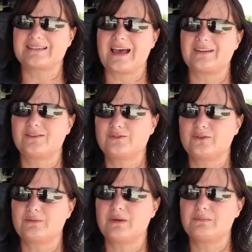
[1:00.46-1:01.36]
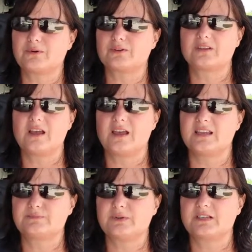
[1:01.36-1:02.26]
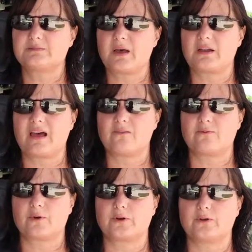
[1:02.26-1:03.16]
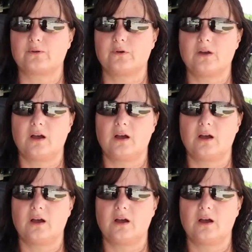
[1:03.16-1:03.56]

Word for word: as active duty members, it's pretty spelled out for you